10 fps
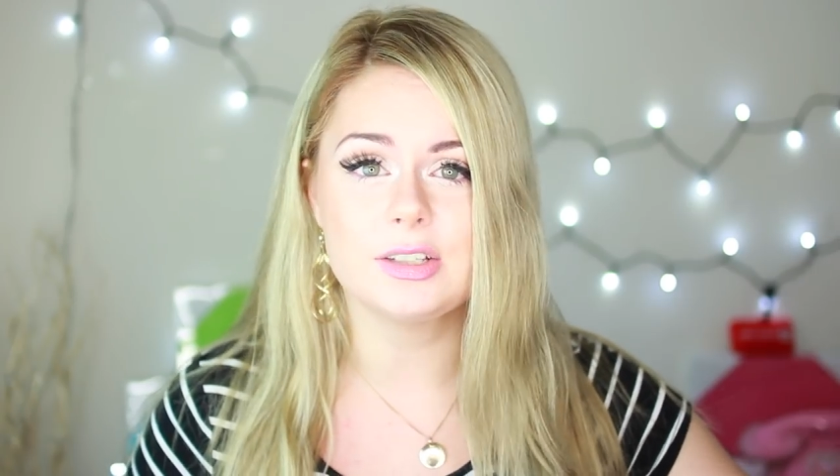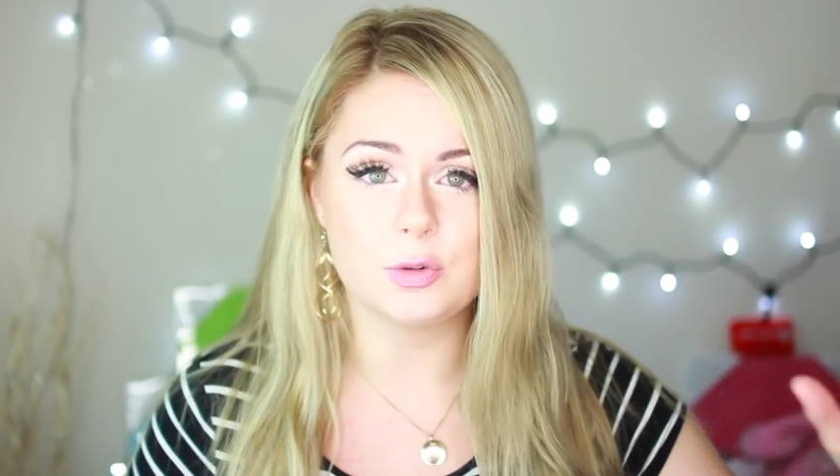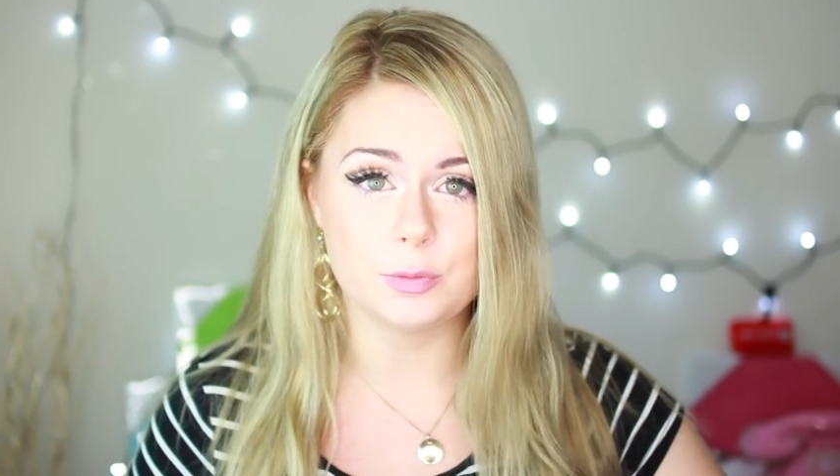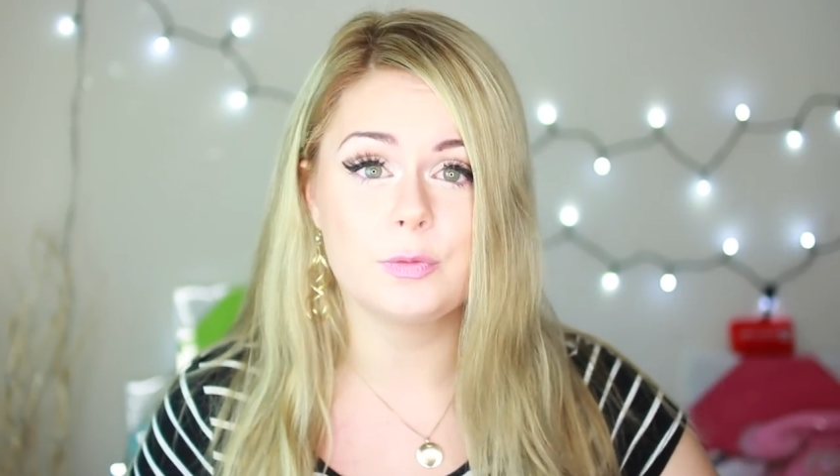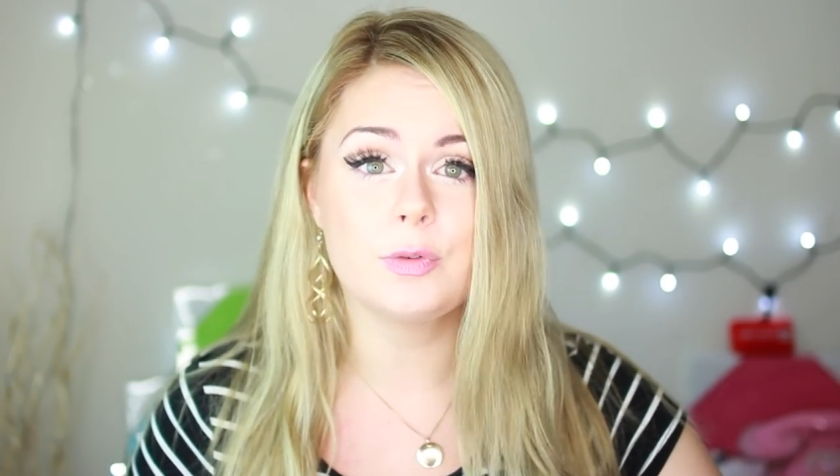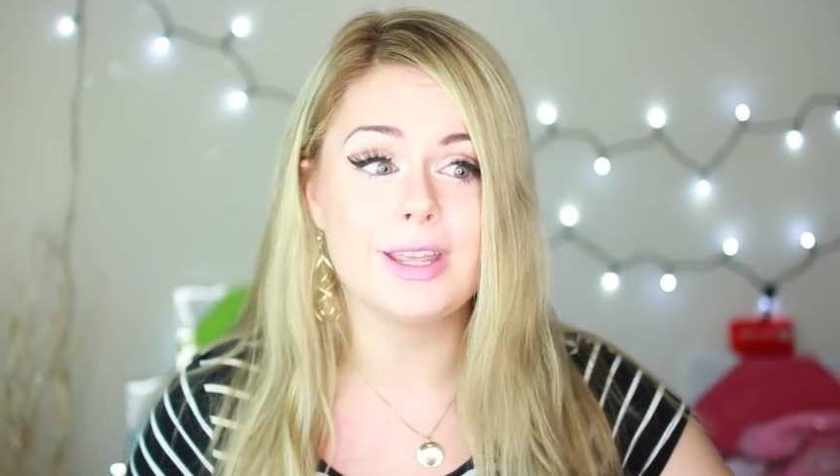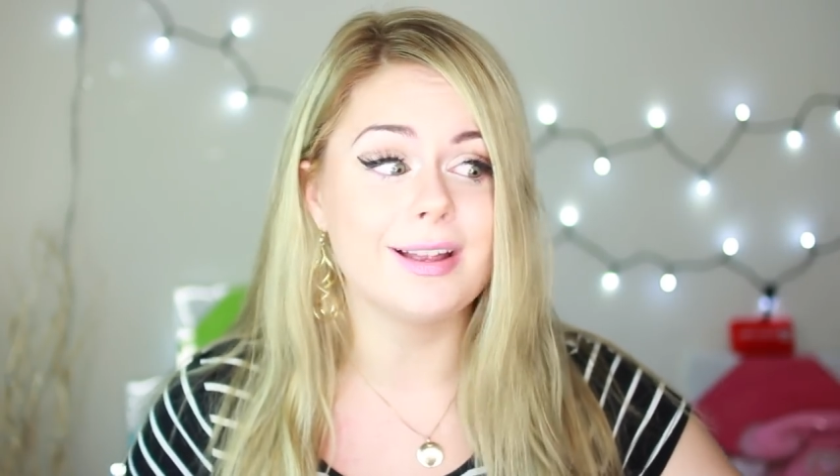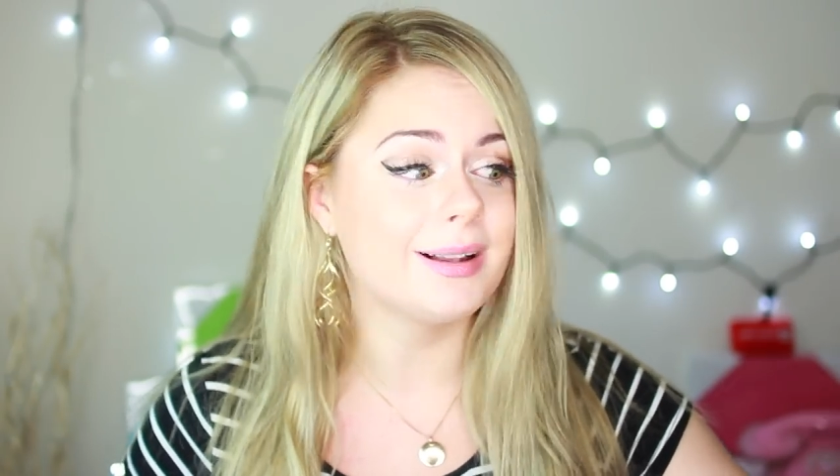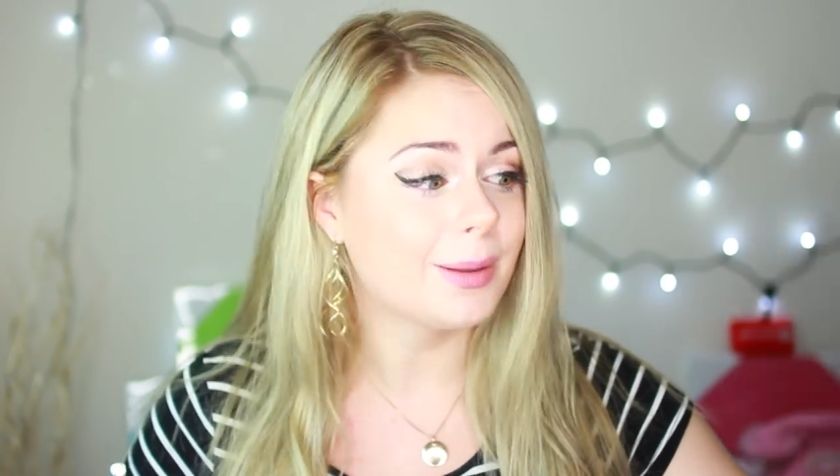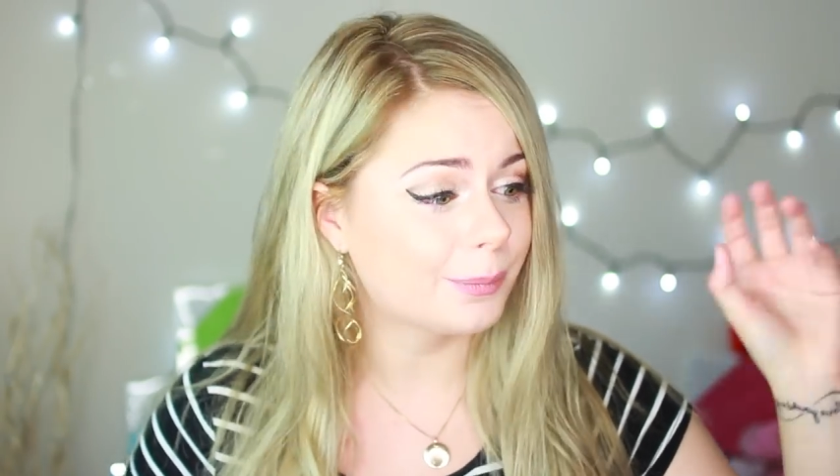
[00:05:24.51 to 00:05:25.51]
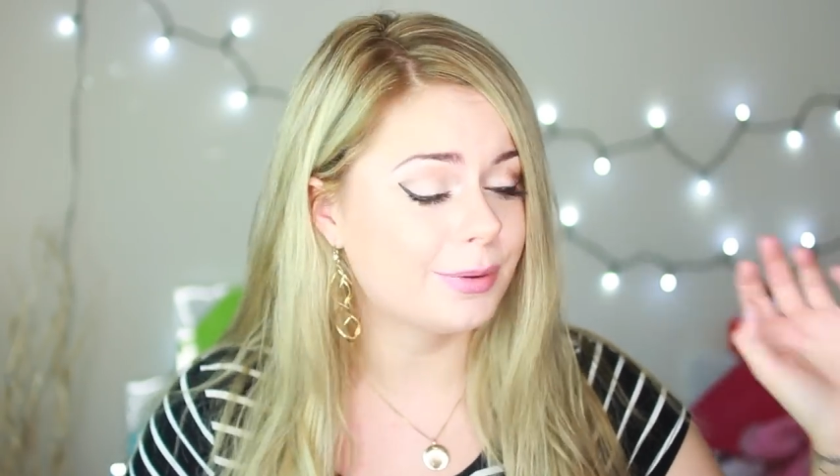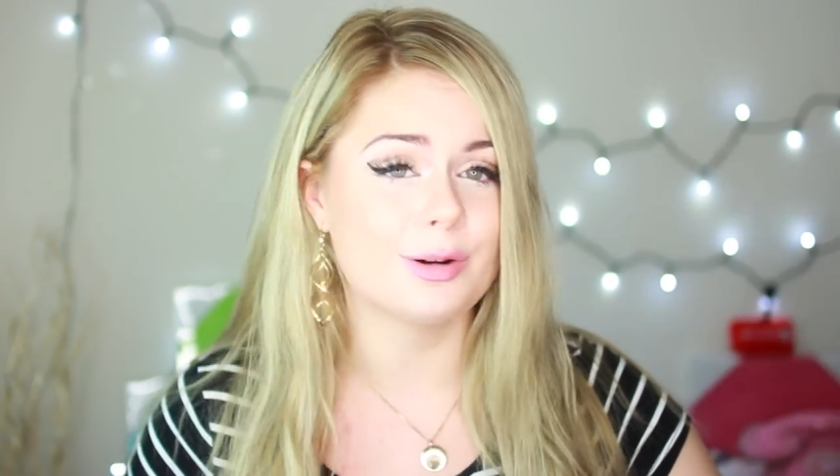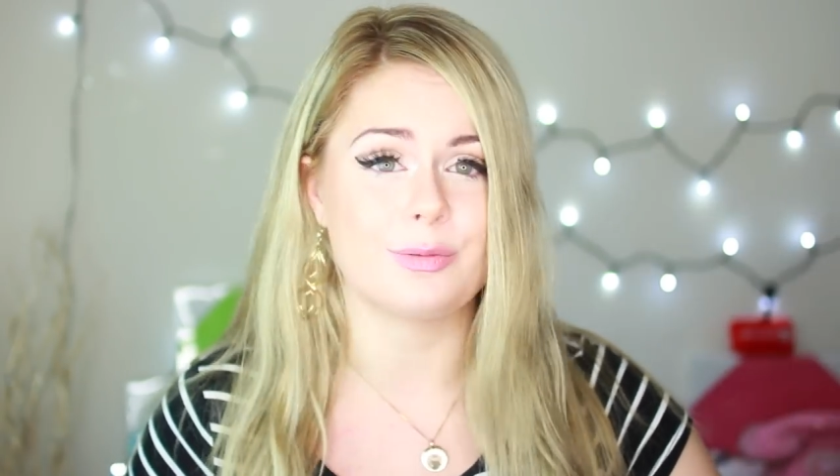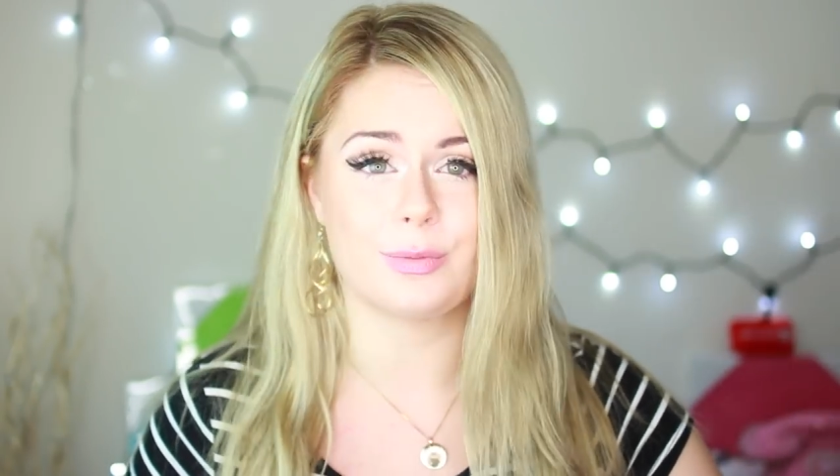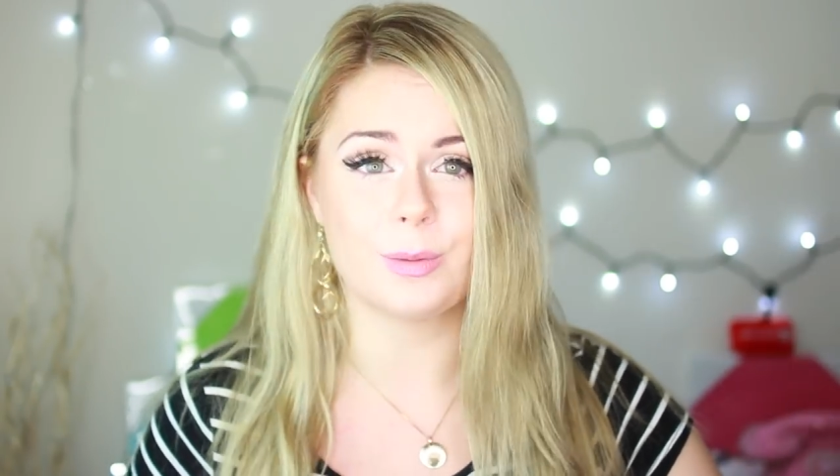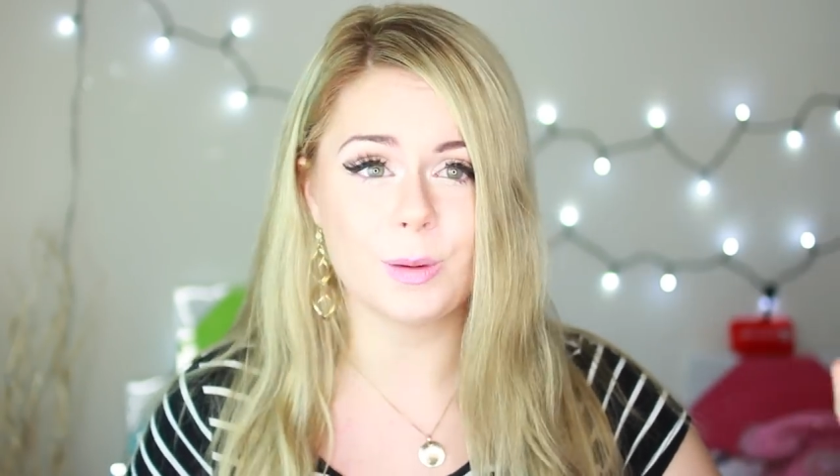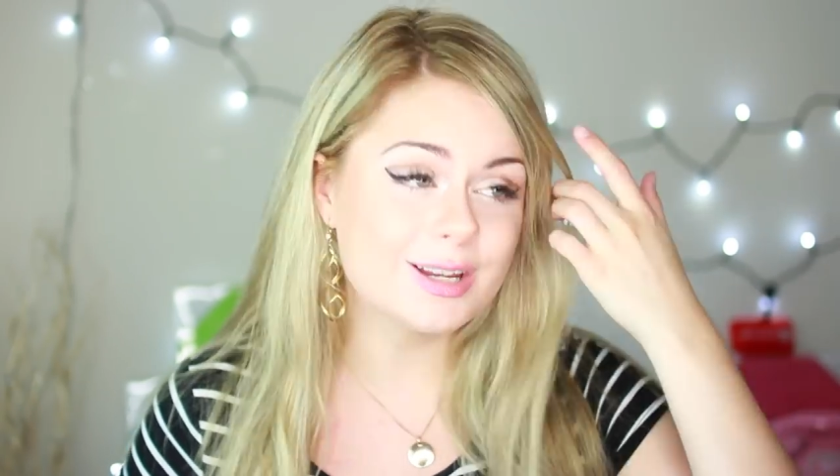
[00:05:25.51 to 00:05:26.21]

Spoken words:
to feel beautiful.